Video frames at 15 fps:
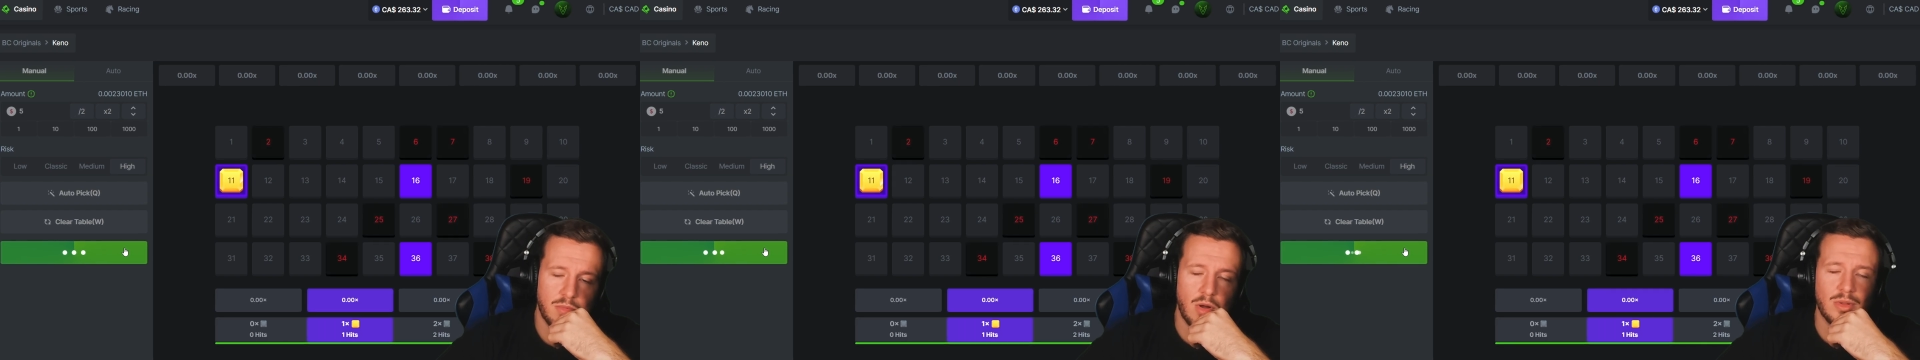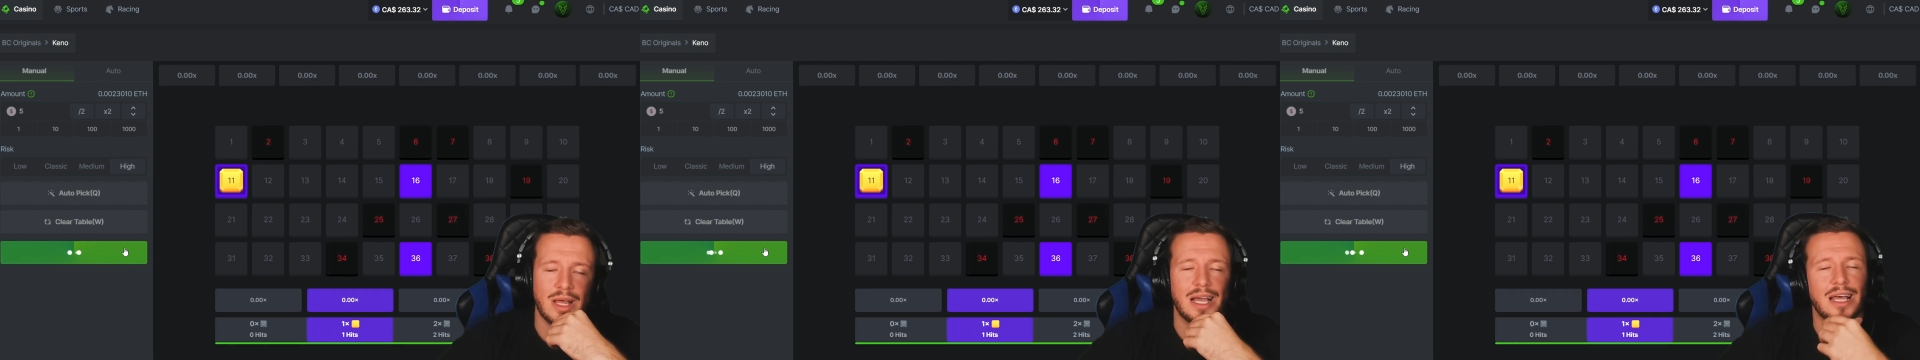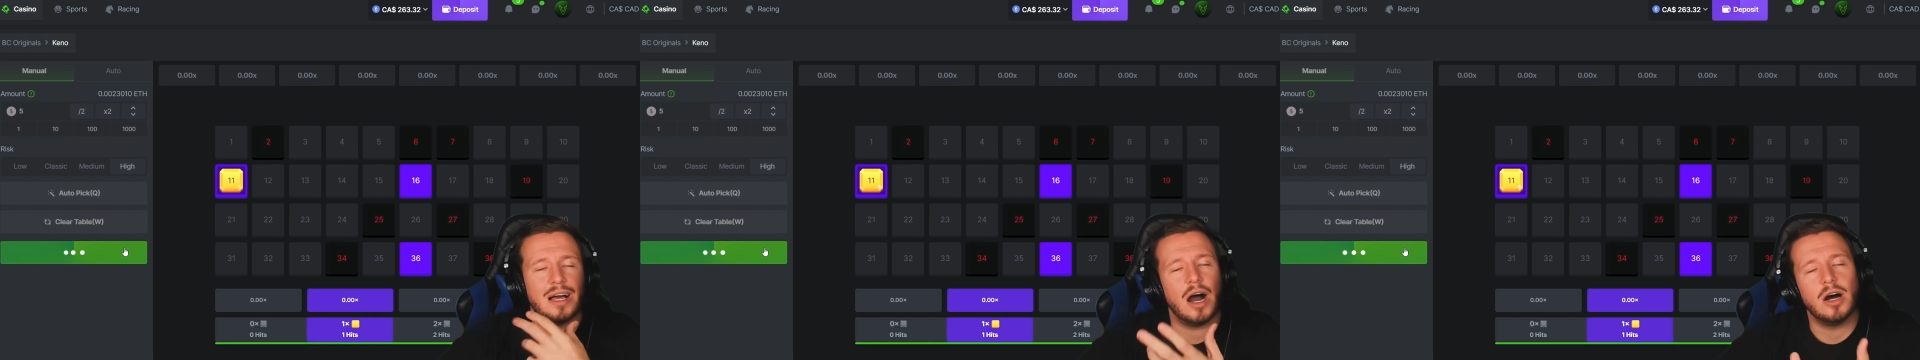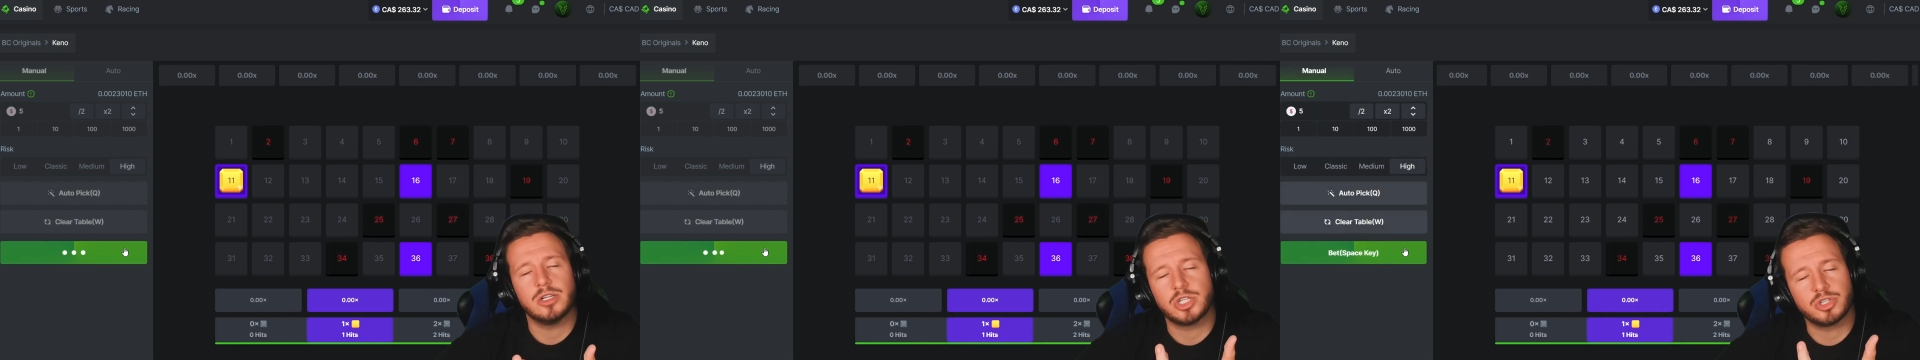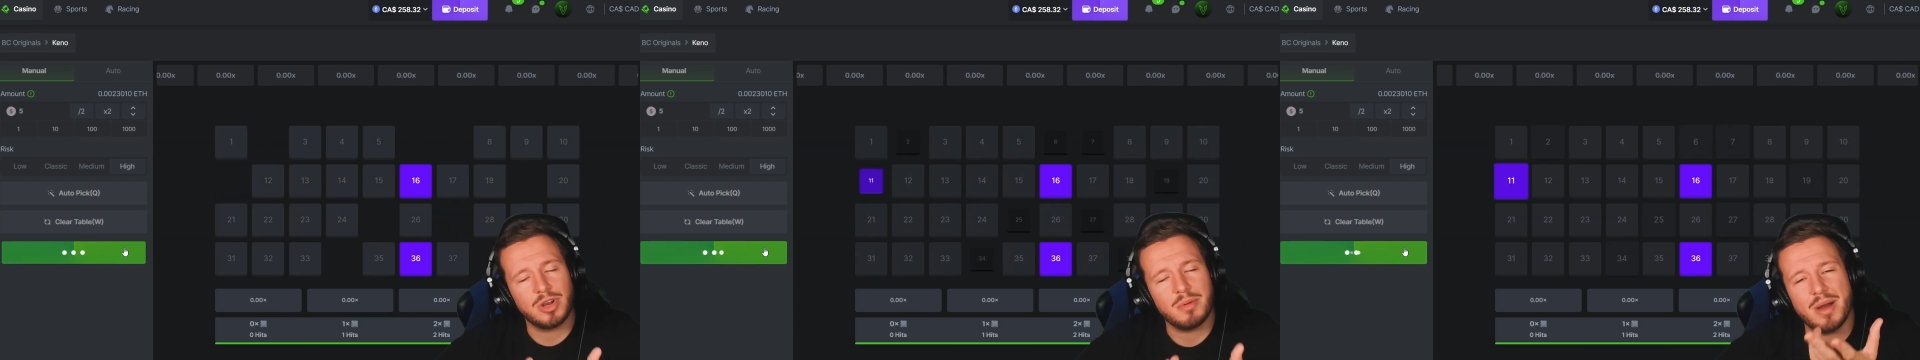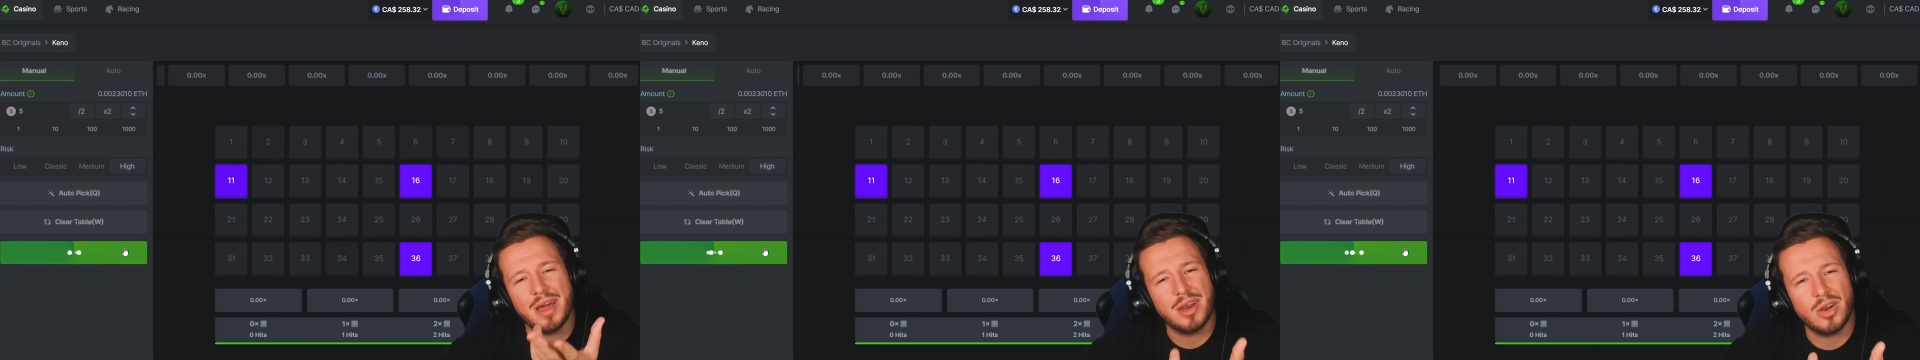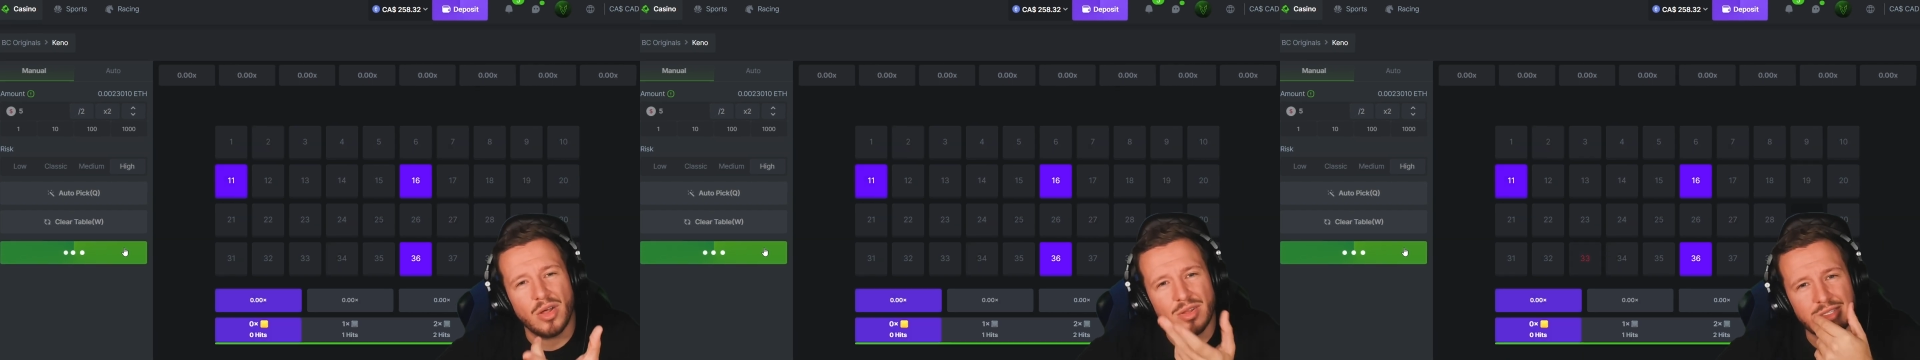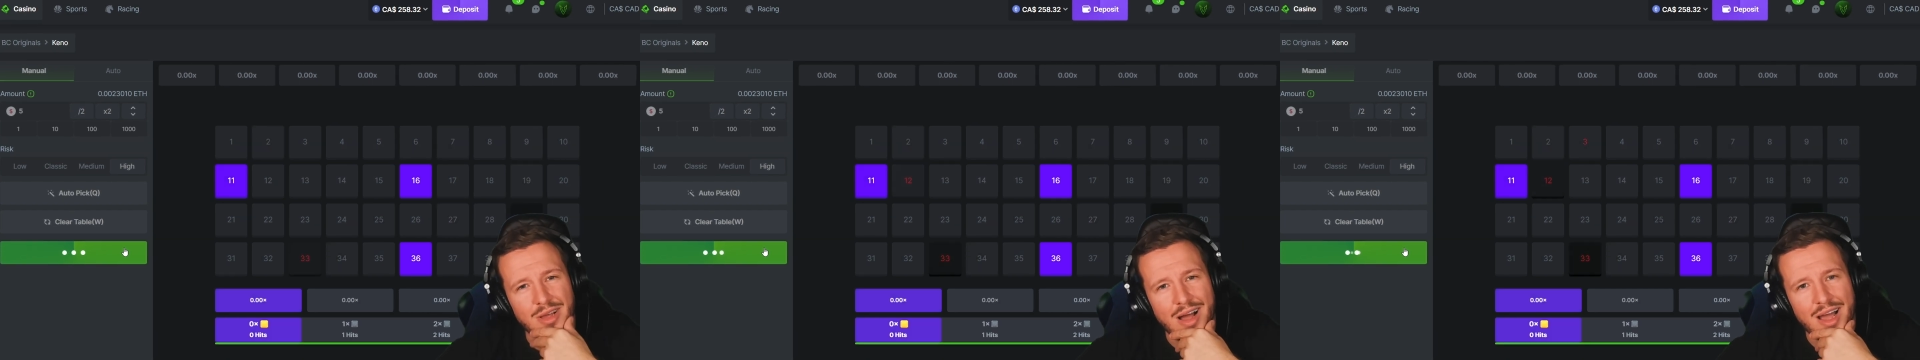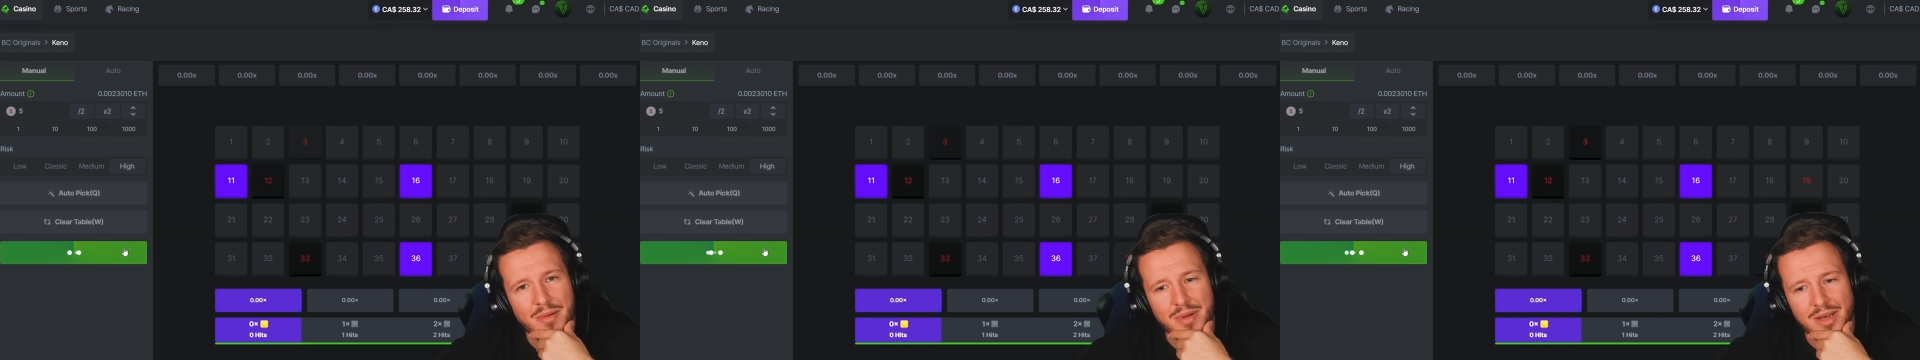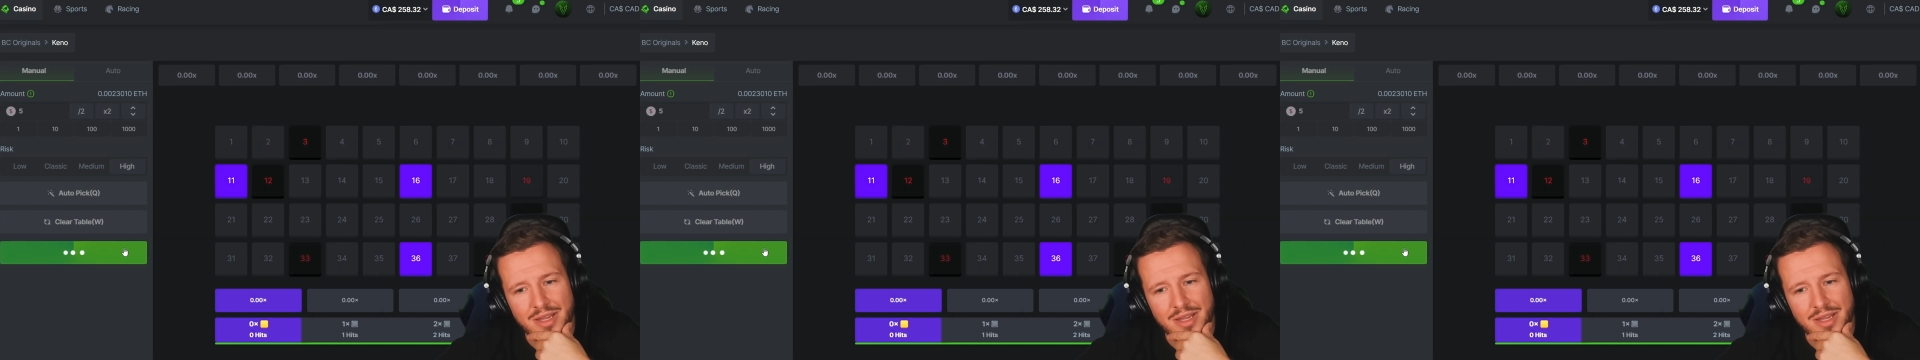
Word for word: Bro, like on stream I hit it all the time,